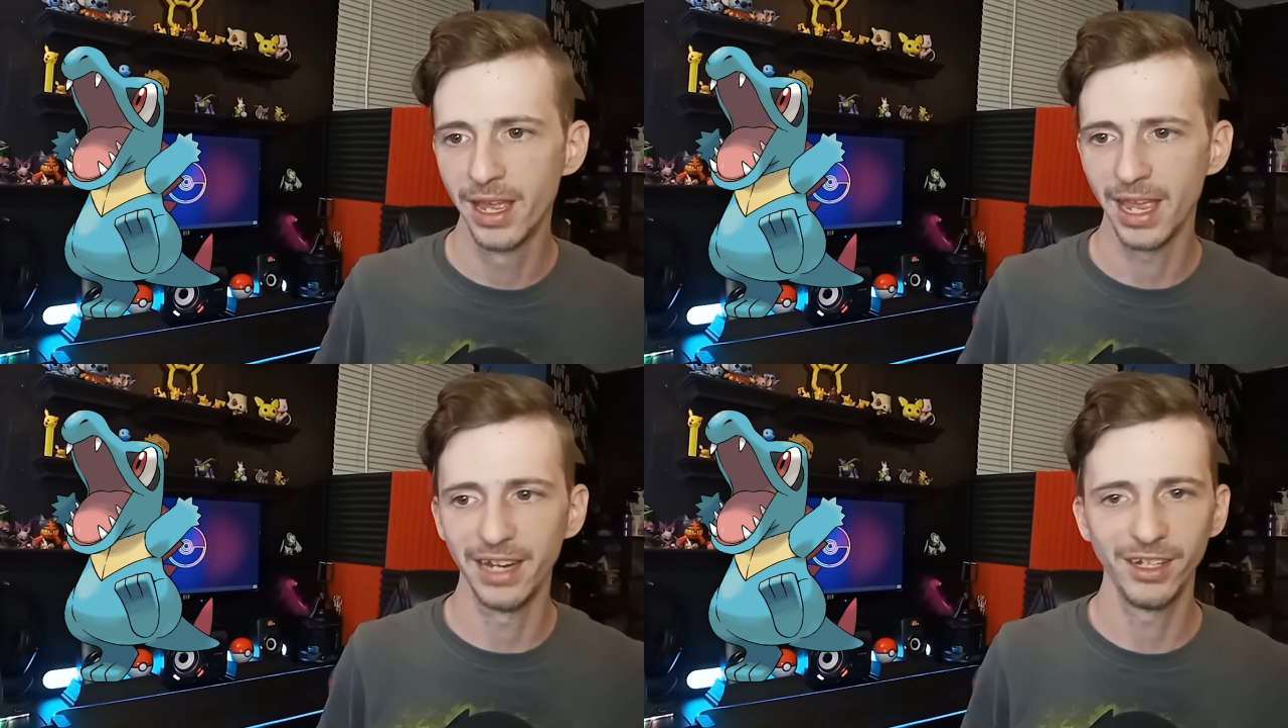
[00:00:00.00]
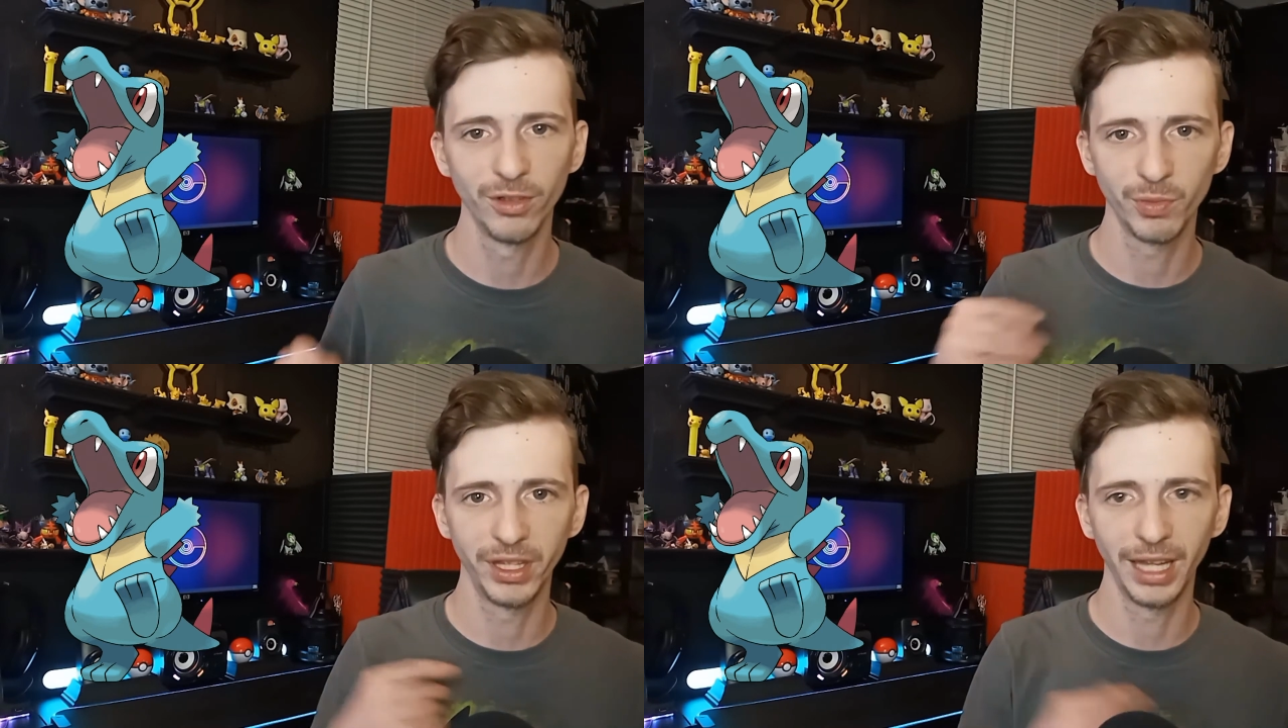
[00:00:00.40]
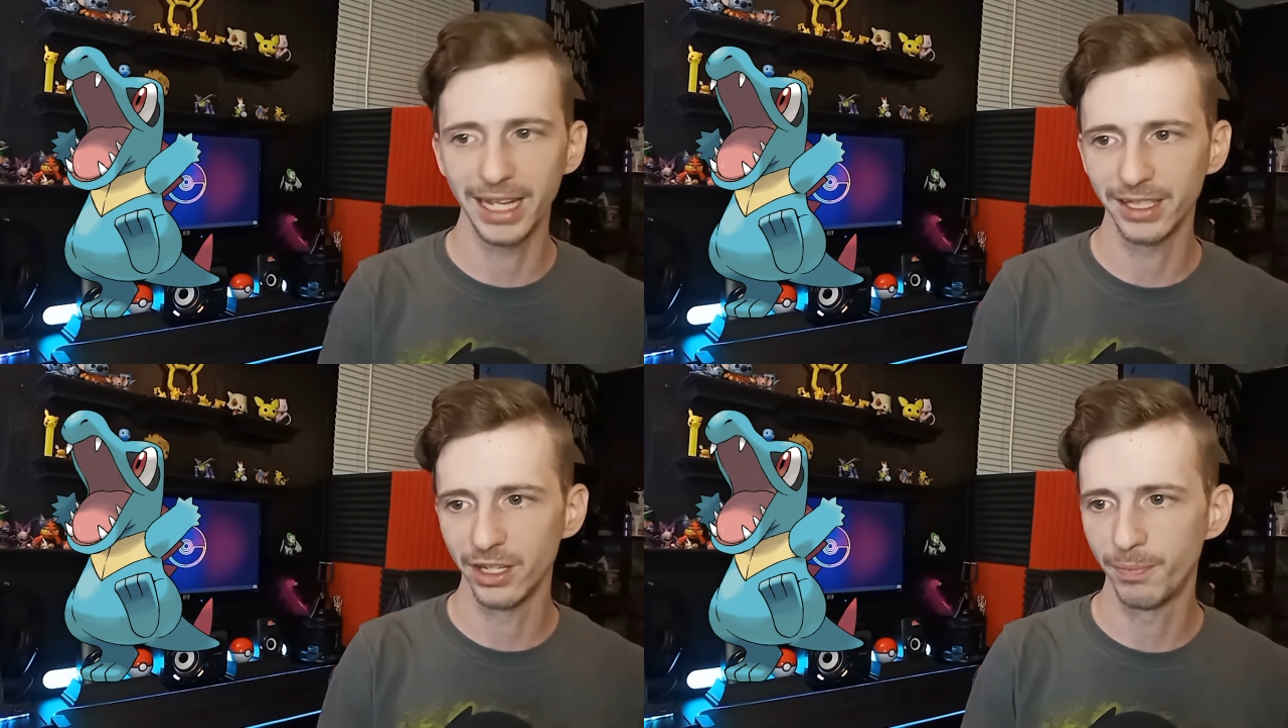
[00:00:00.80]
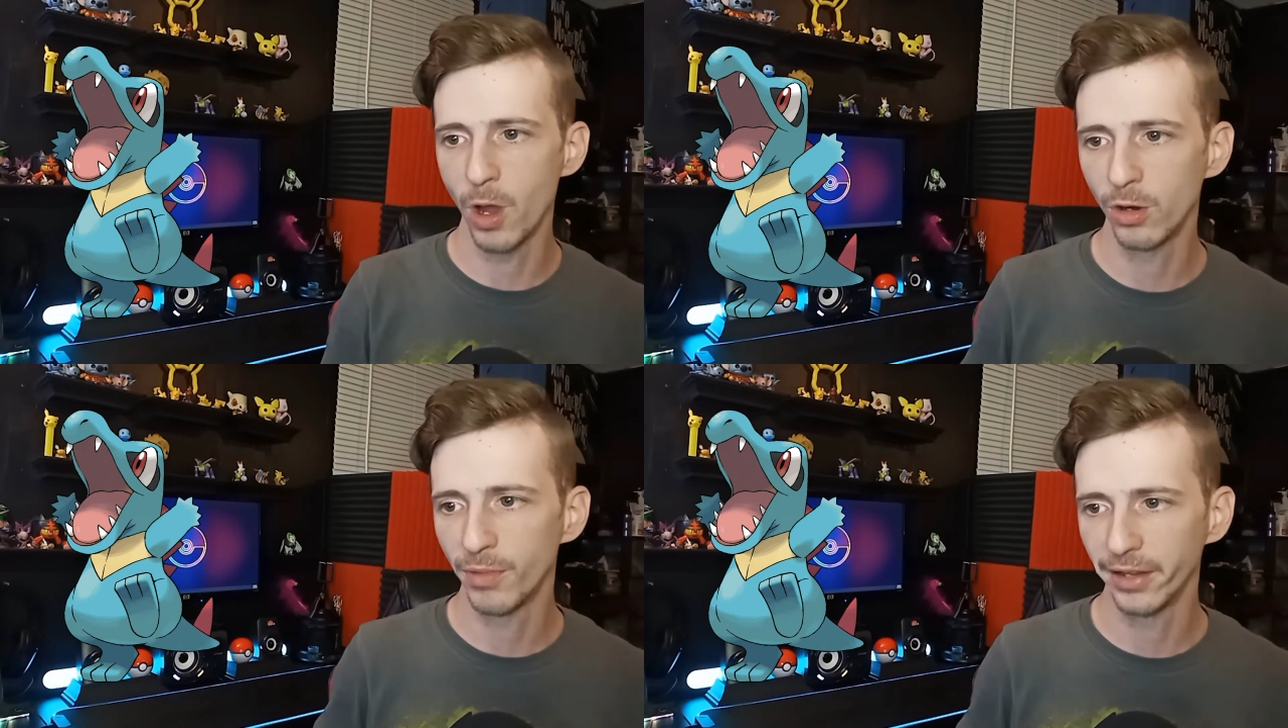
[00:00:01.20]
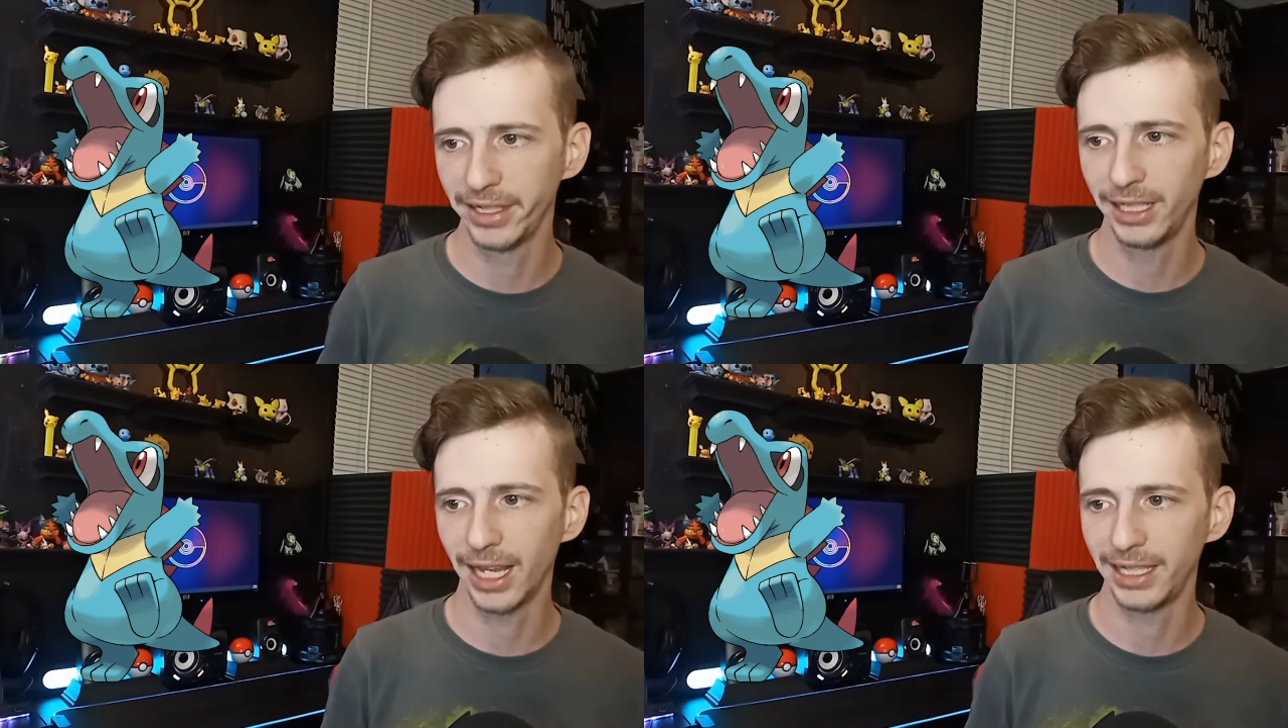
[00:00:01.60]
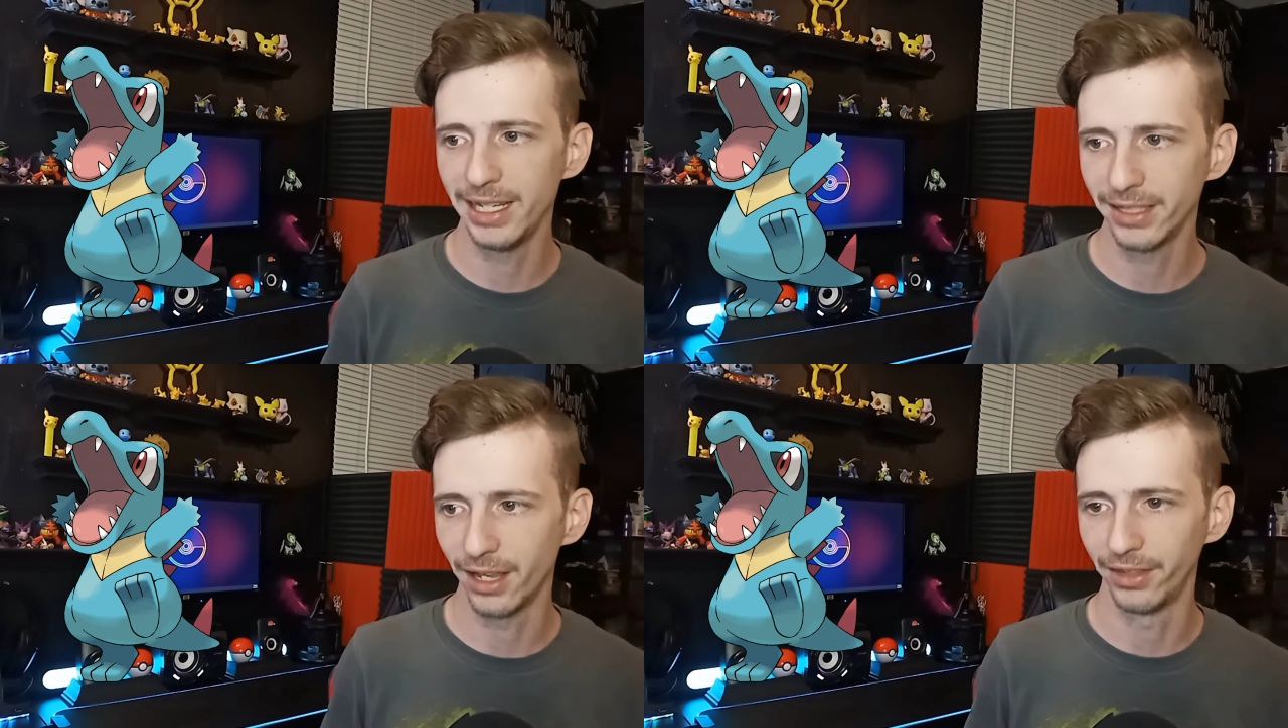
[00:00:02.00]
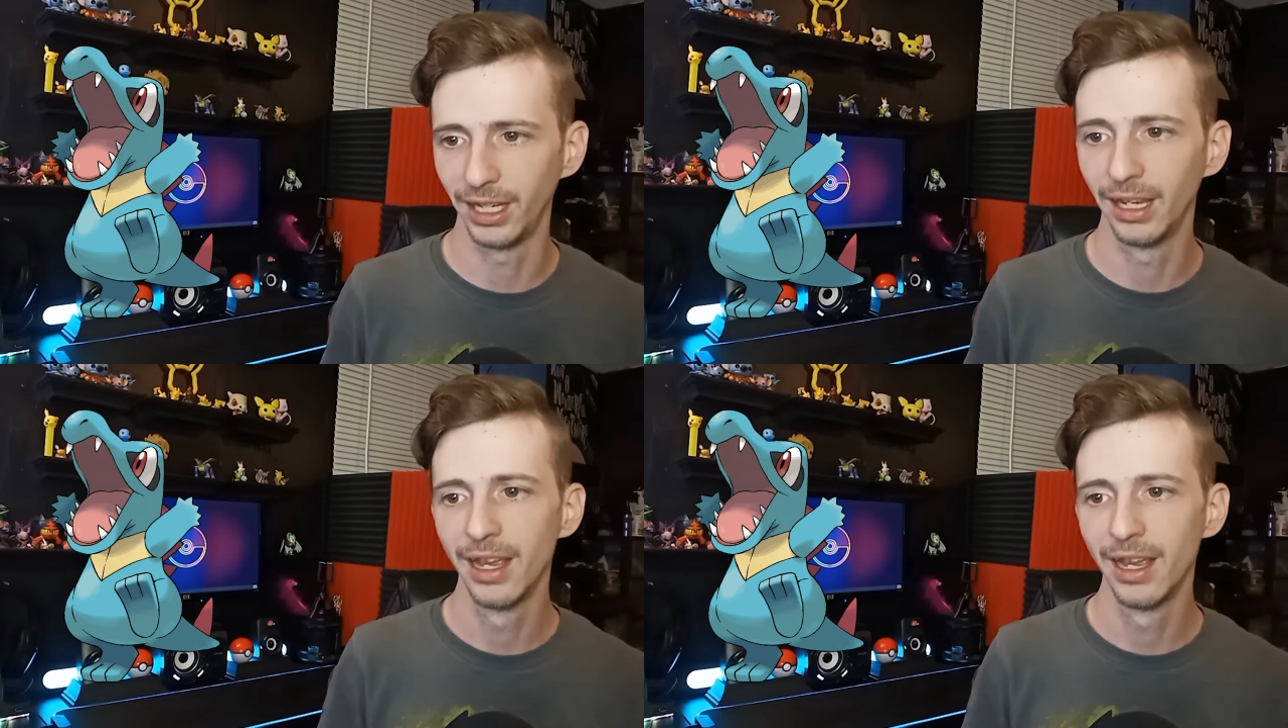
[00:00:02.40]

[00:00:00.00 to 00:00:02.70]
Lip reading: and deals with Lance at the Pokemon League like he's nothing.